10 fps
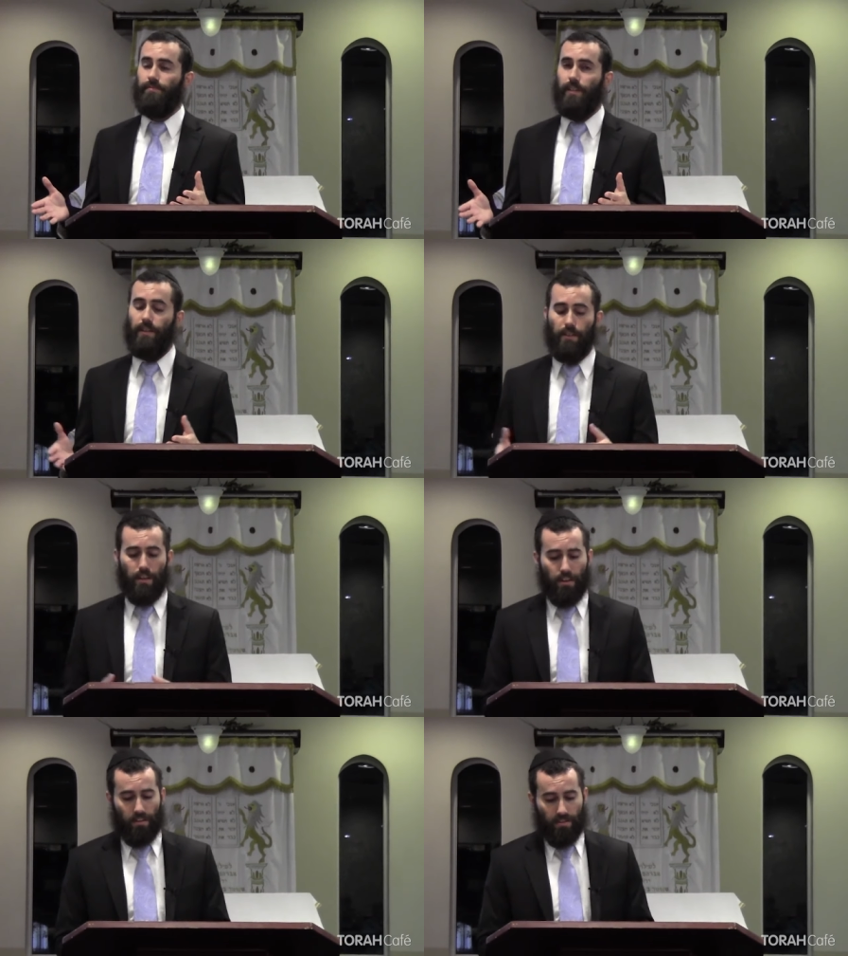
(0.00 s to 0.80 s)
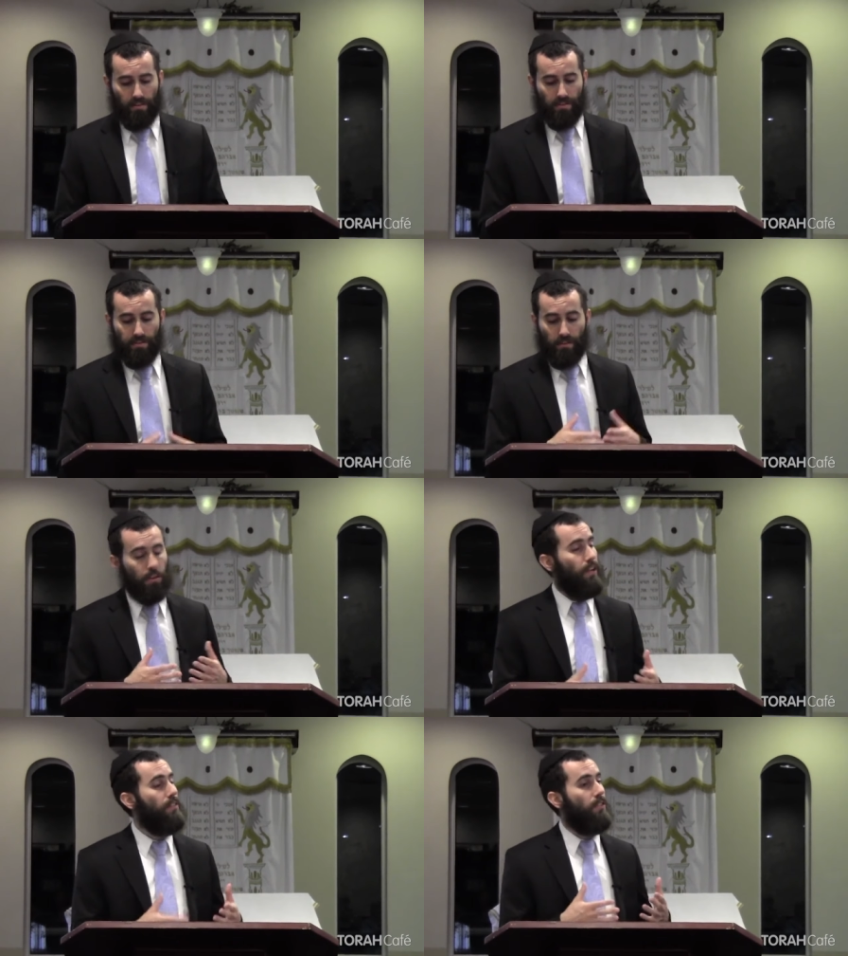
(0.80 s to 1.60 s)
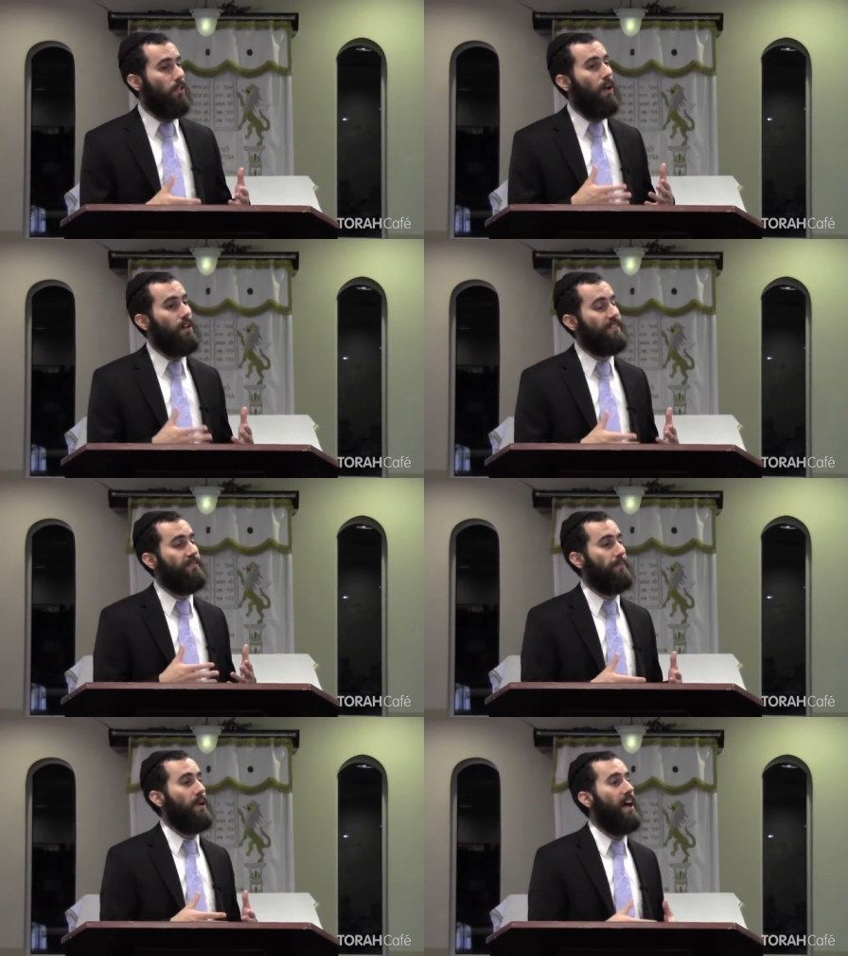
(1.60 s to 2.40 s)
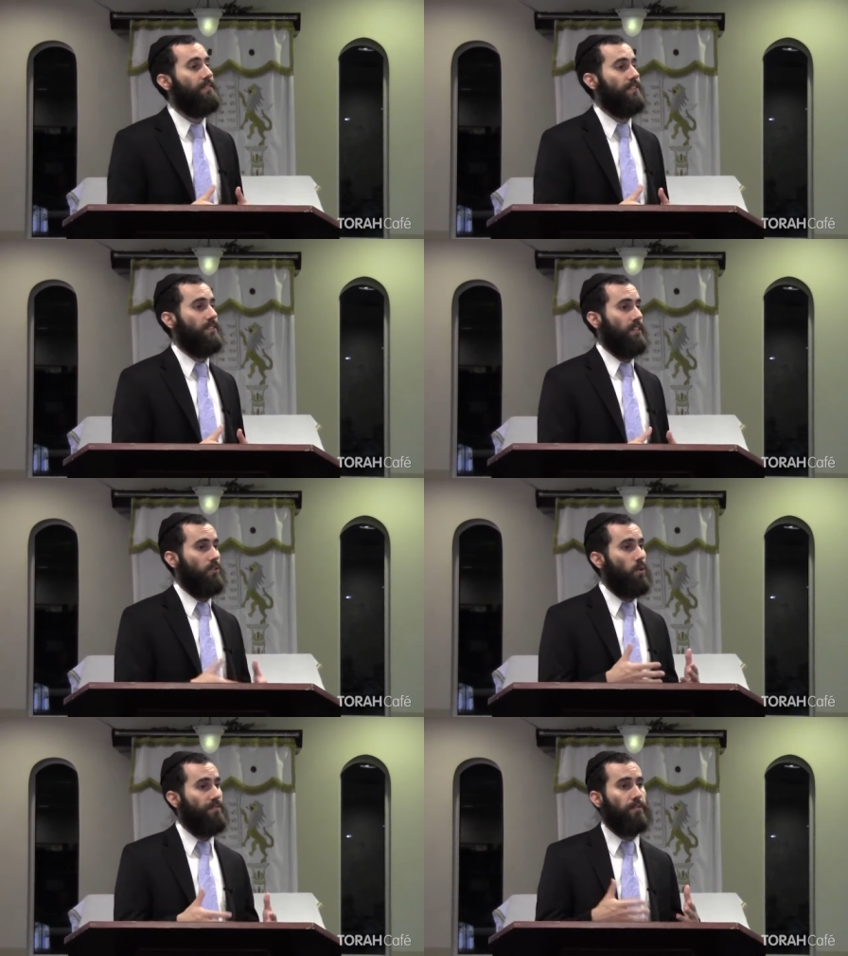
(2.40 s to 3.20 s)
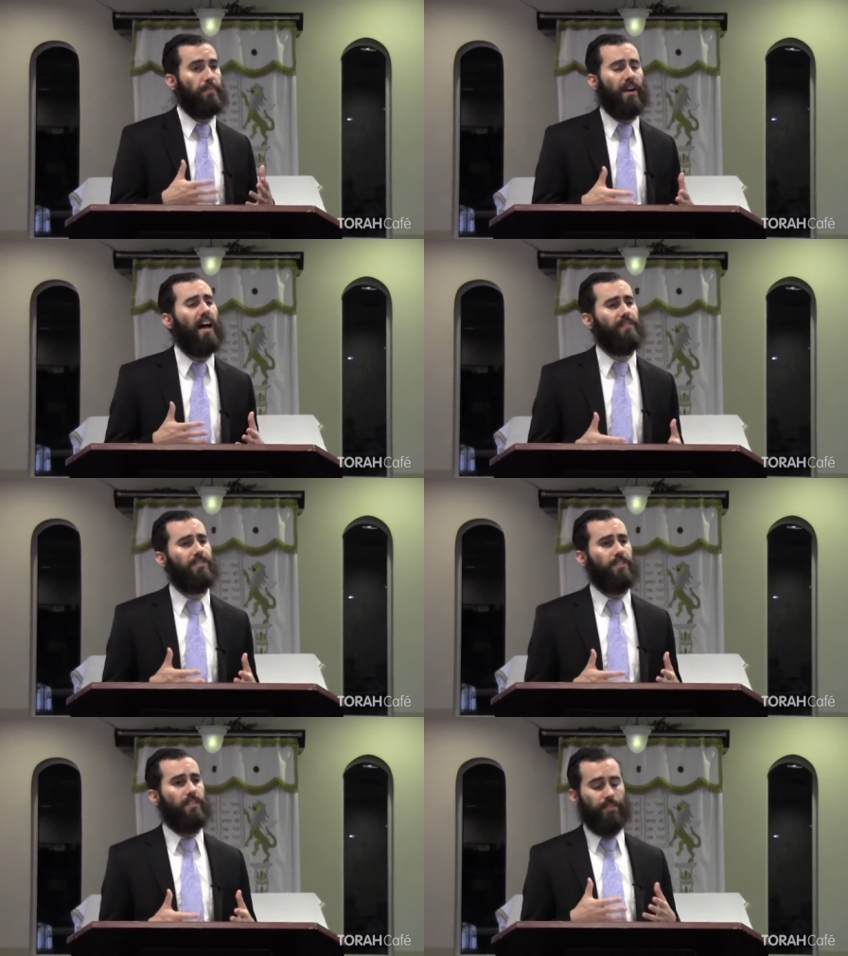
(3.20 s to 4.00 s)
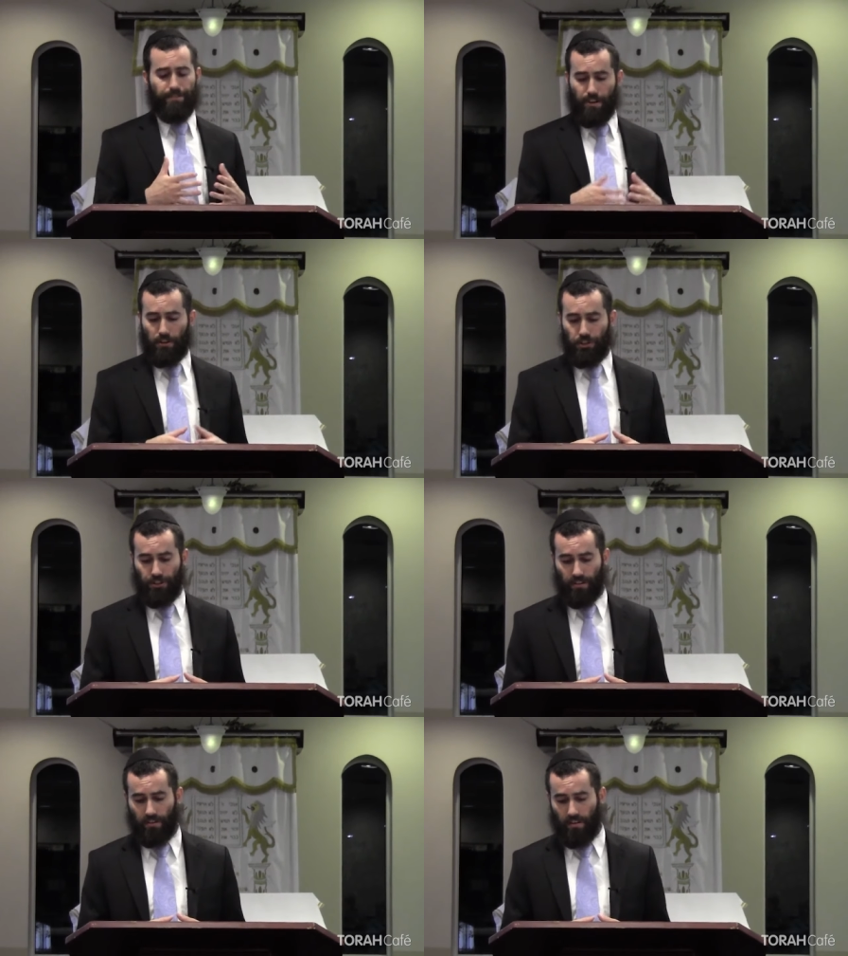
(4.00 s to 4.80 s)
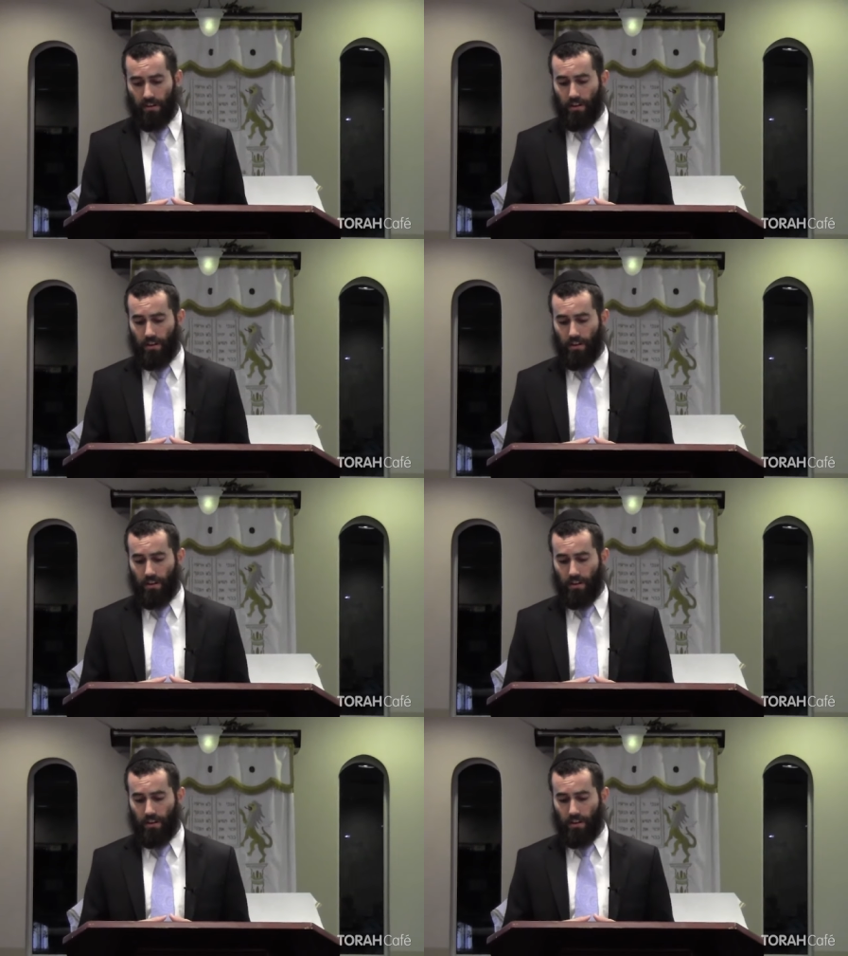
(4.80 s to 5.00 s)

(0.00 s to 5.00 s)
Okay? In the laws of prophecy, in order for prophecy to function,